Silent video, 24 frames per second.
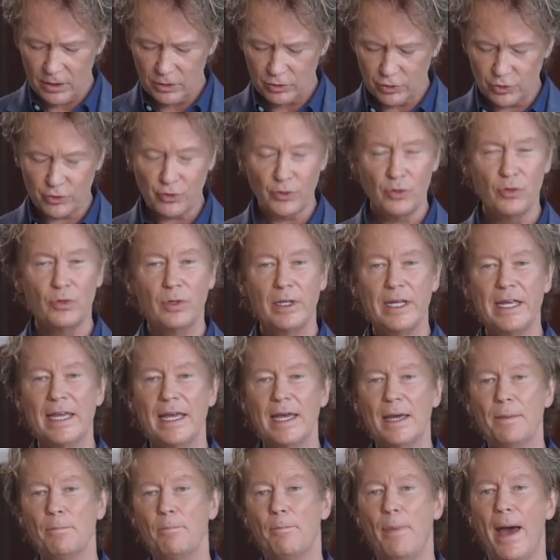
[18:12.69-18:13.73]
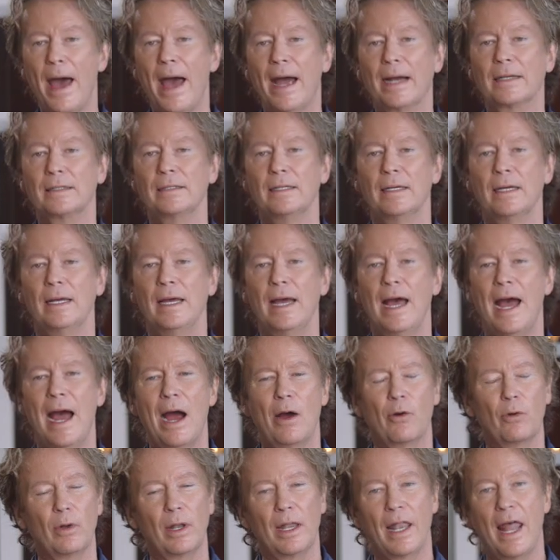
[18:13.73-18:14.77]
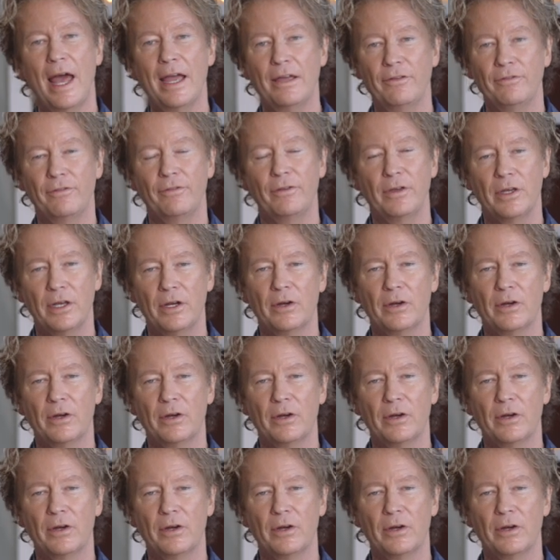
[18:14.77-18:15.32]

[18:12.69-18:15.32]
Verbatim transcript: truly impact our life